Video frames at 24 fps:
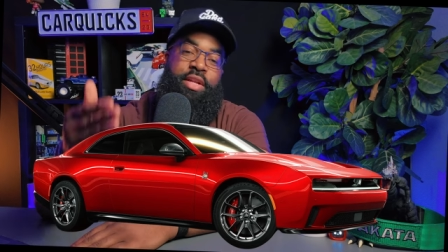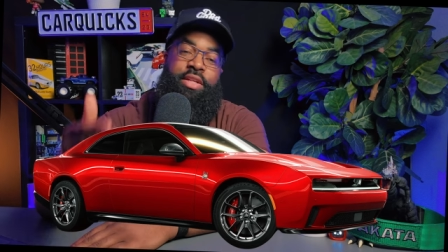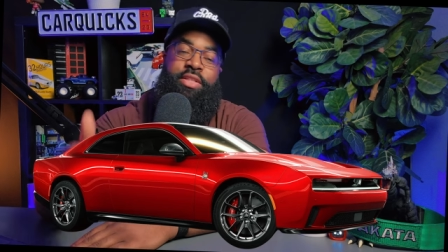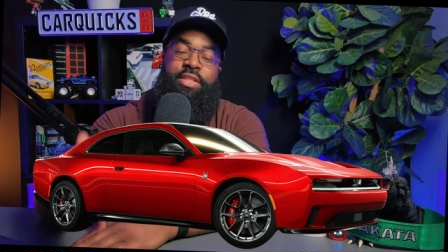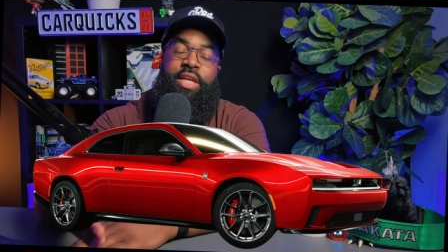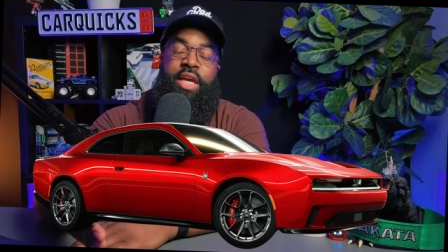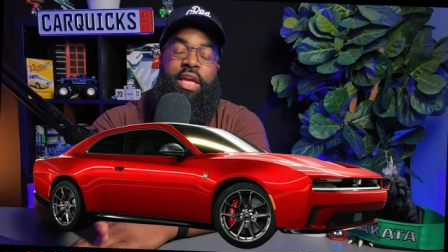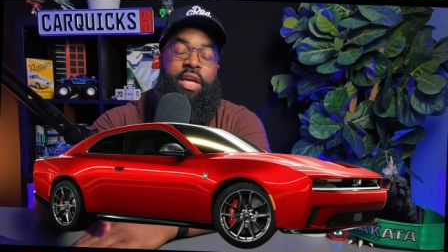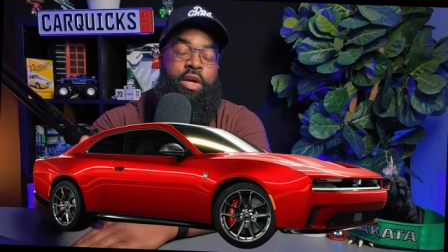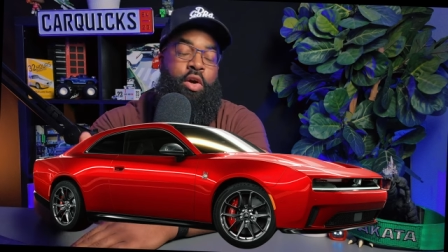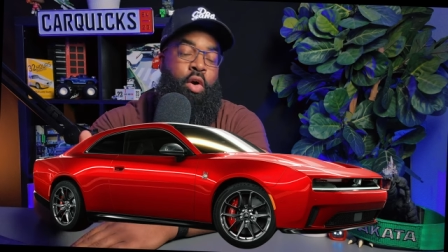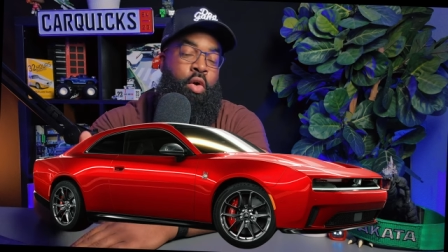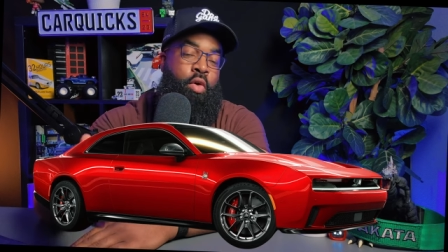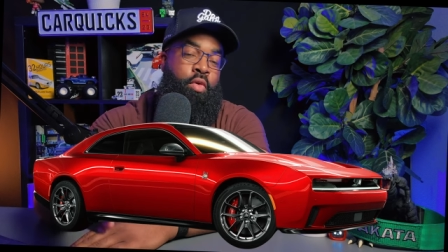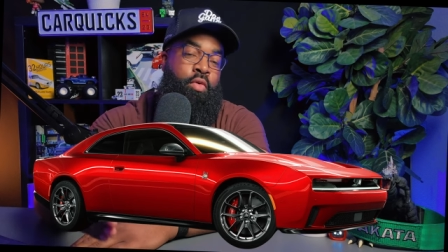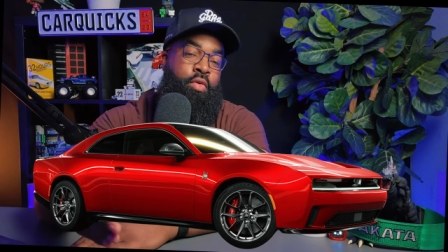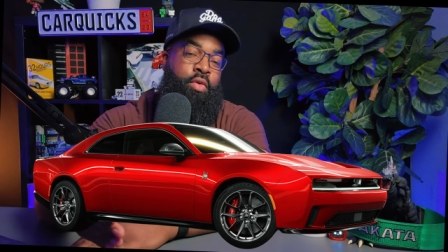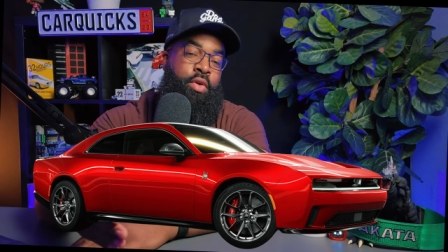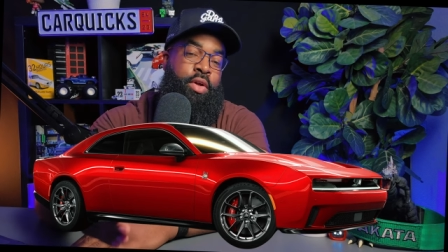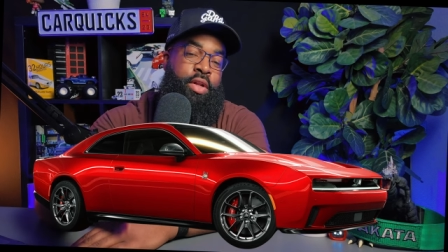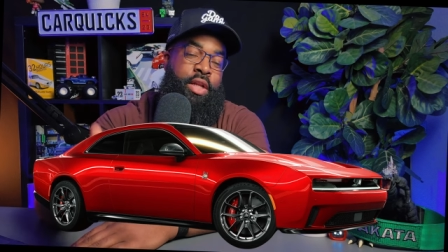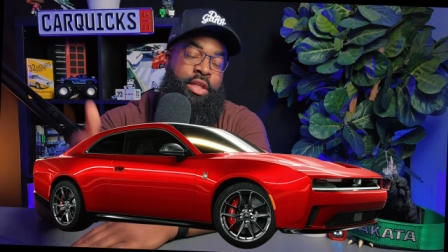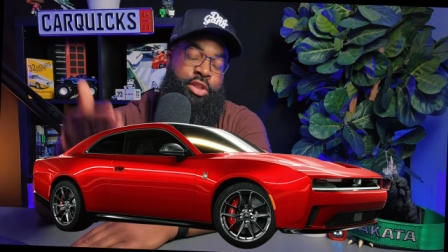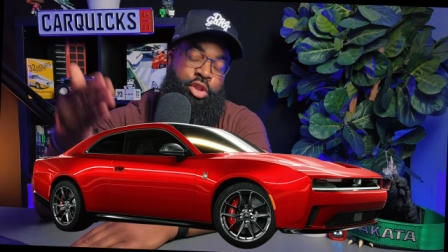a
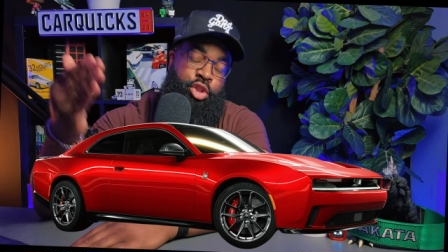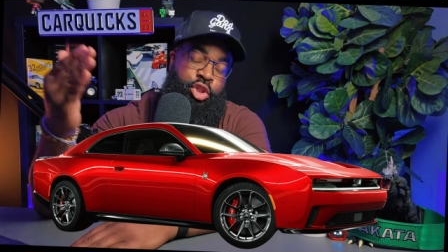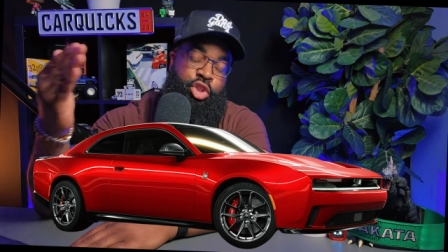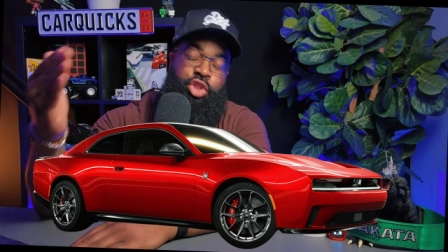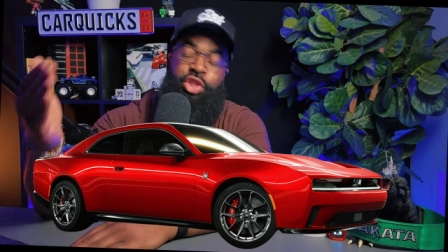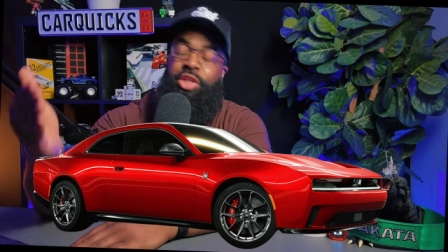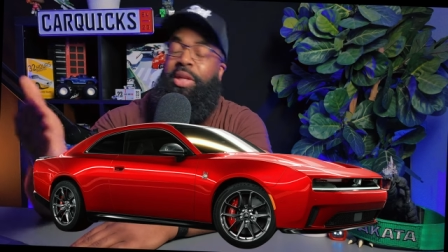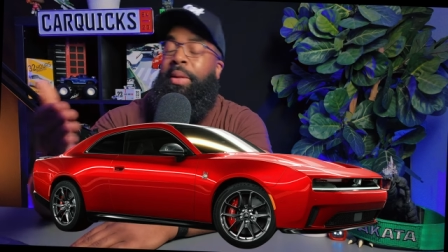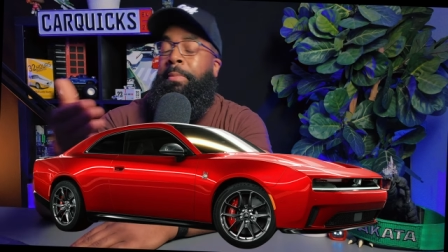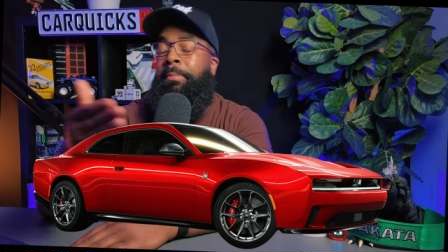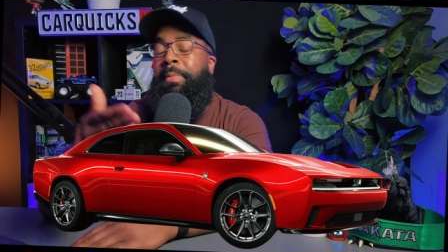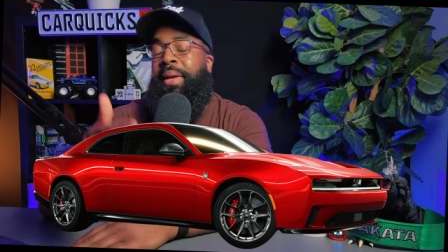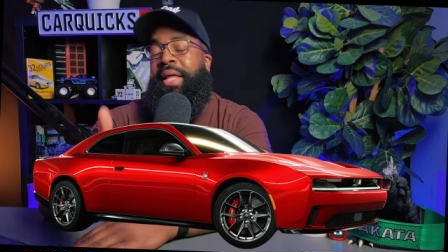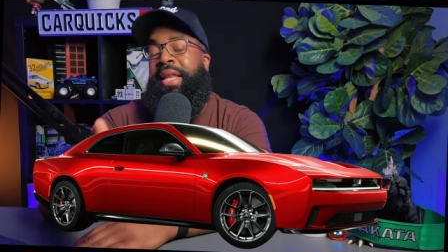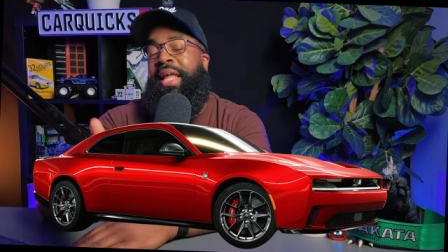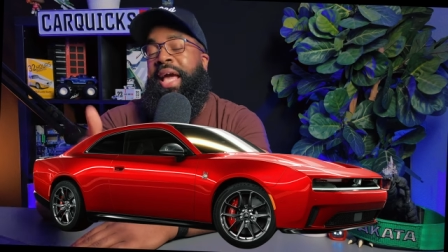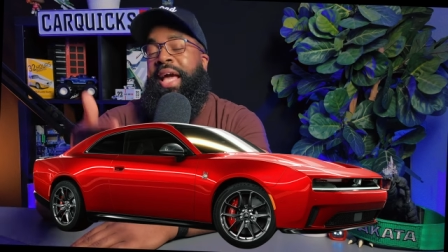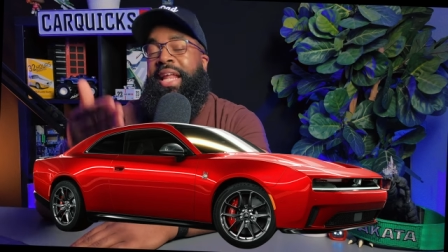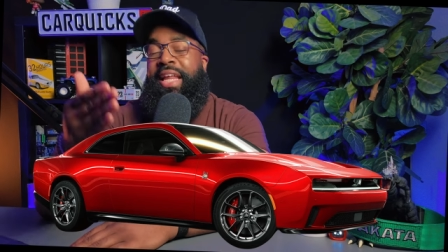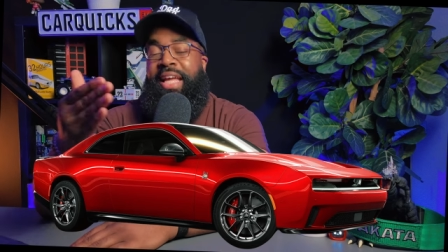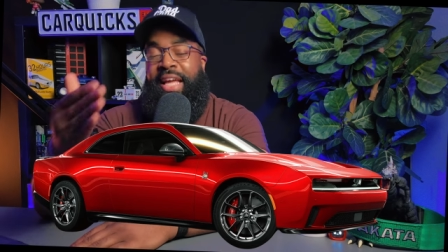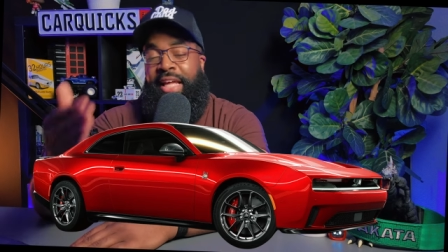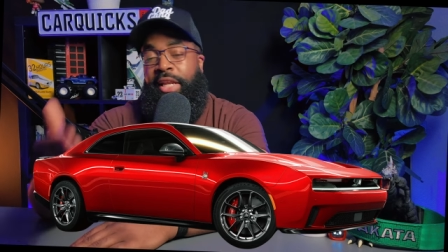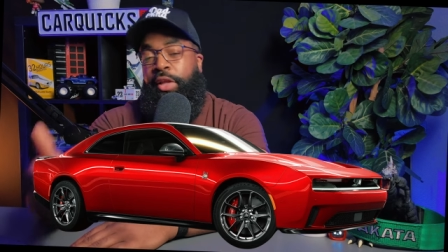takeover that you shouldn't have been
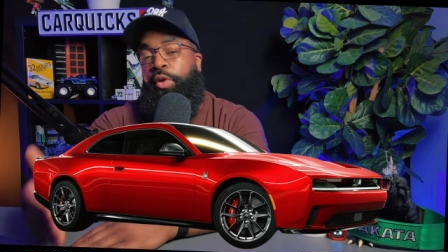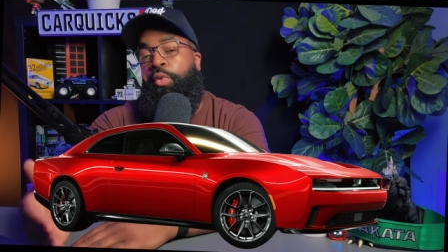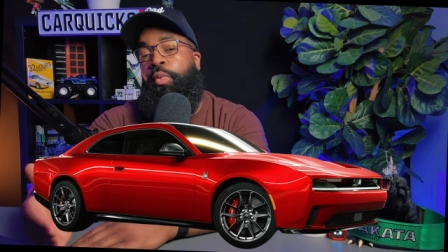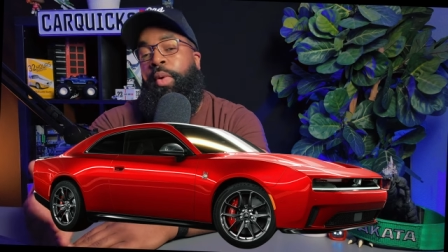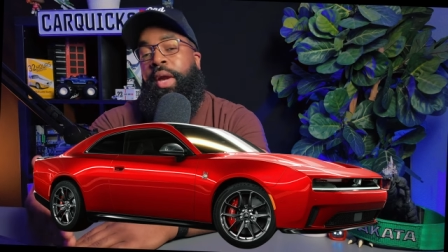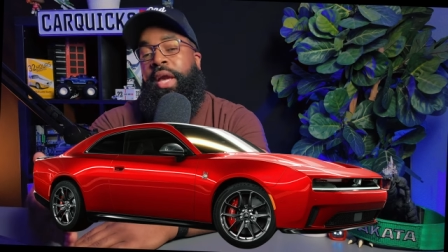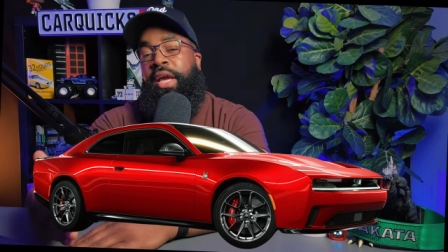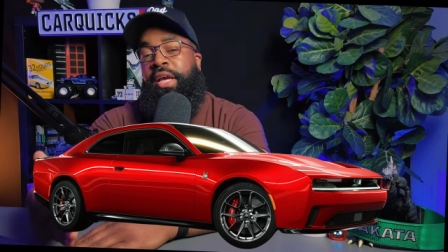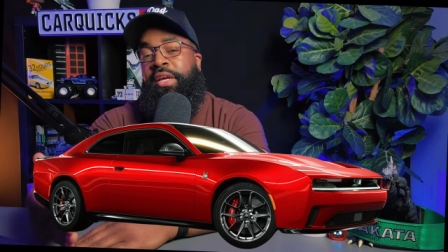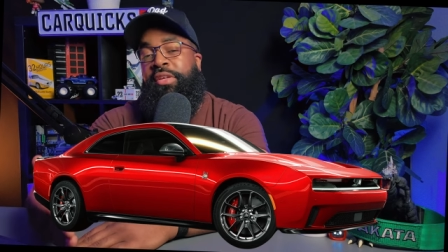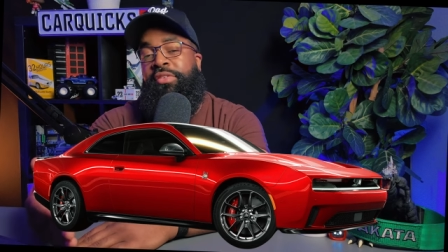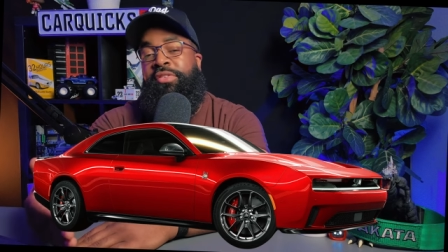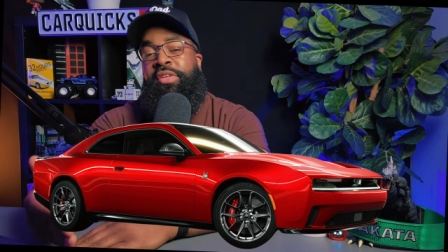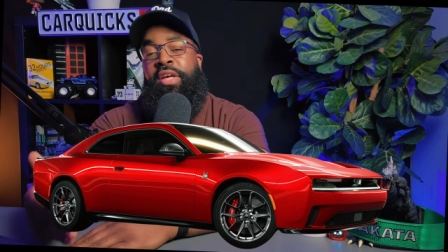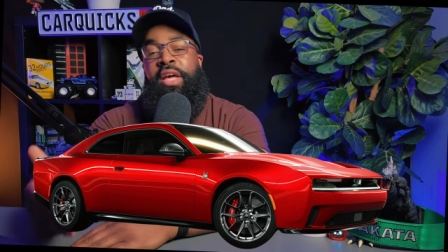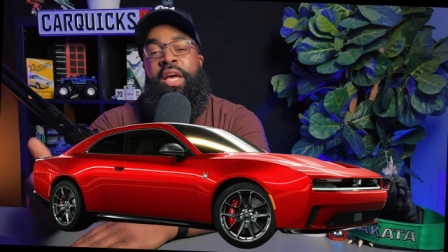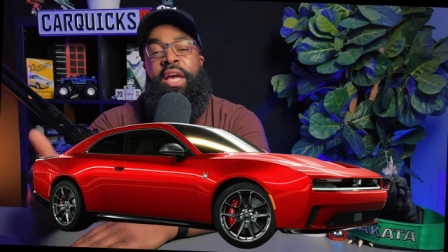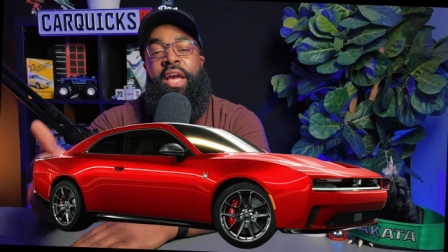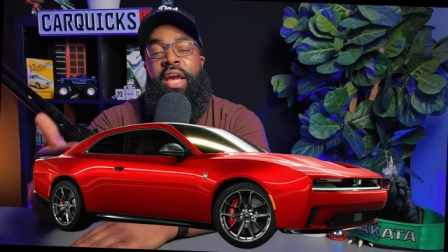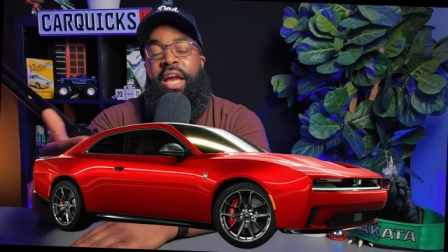at anyways,